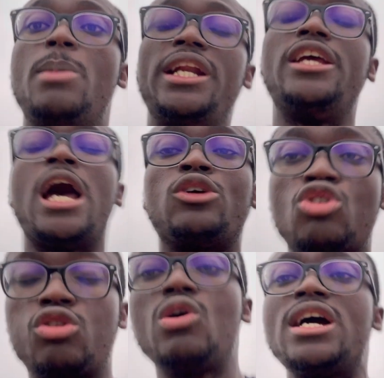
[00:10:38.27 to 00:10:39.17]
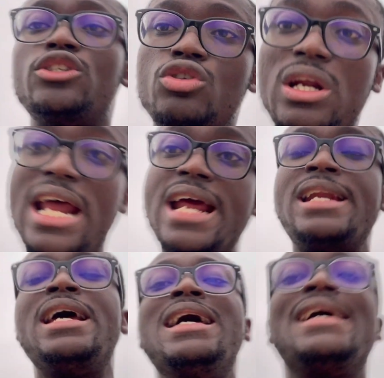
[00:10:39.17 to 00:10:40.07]
but as long as you learn
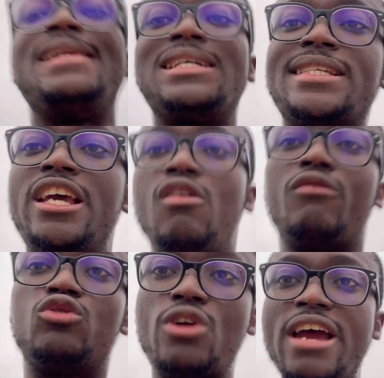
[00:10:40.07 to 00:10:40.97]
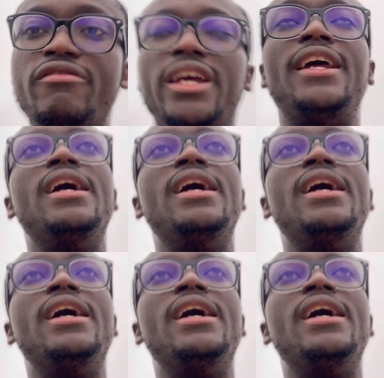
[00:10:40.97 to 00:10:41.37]
the skill of driving,